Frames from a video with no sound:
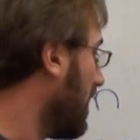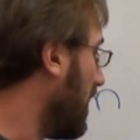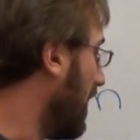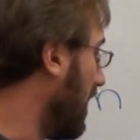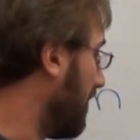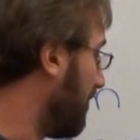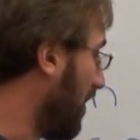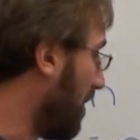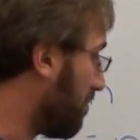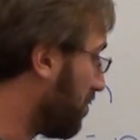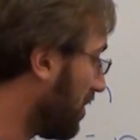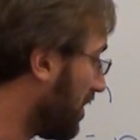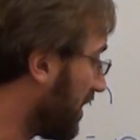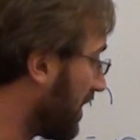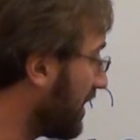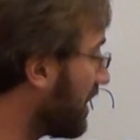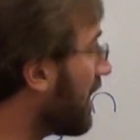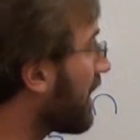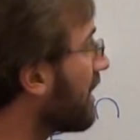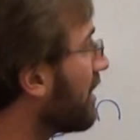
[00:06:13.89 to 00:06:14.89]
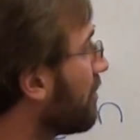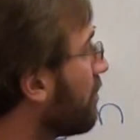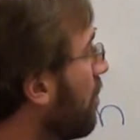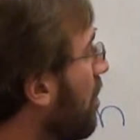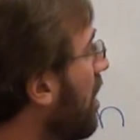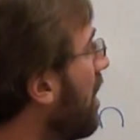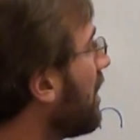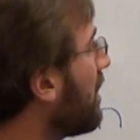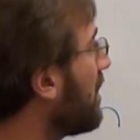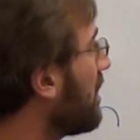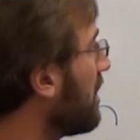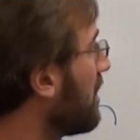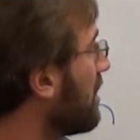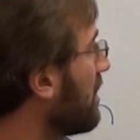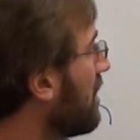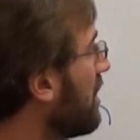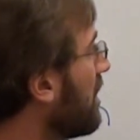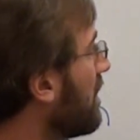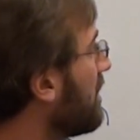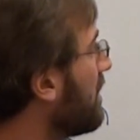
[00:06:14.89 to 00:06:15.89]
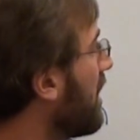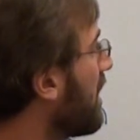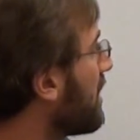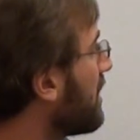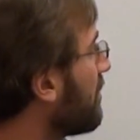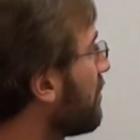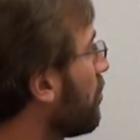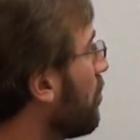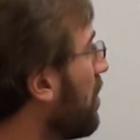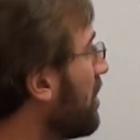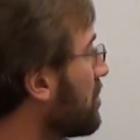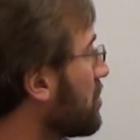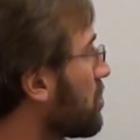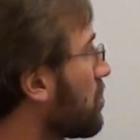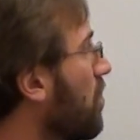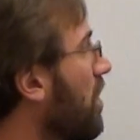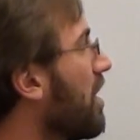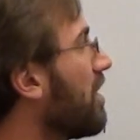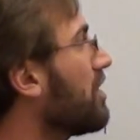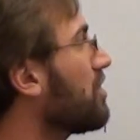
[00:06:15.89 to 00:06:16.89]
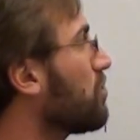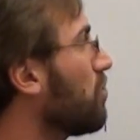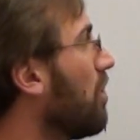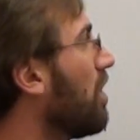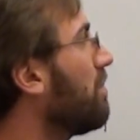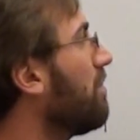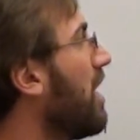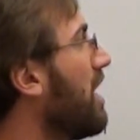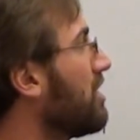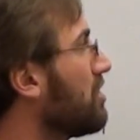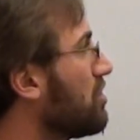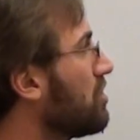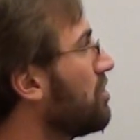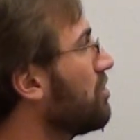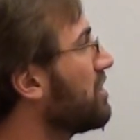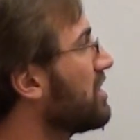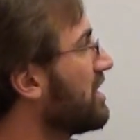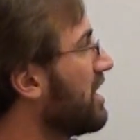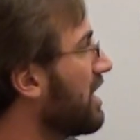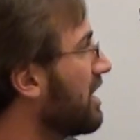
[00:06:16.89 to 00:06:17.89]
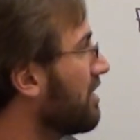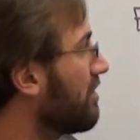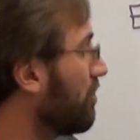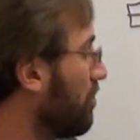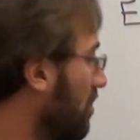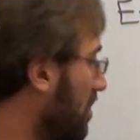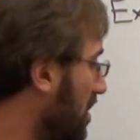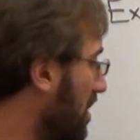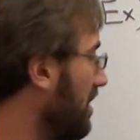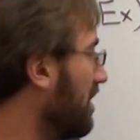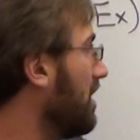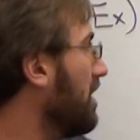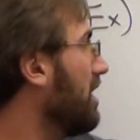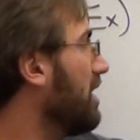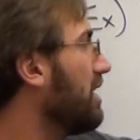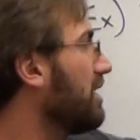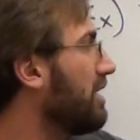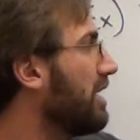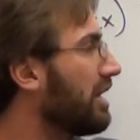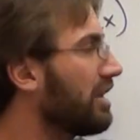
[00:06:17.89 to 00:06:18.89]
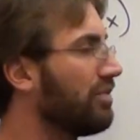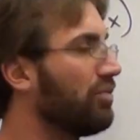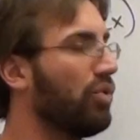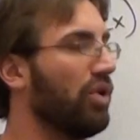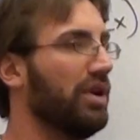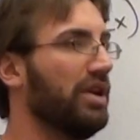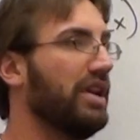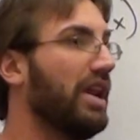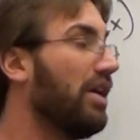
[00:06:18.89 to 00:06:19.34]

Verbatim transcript: Uh, if I plug in negative 1, negative 1 squared is 1 minus 2 is negative 1, negative 1.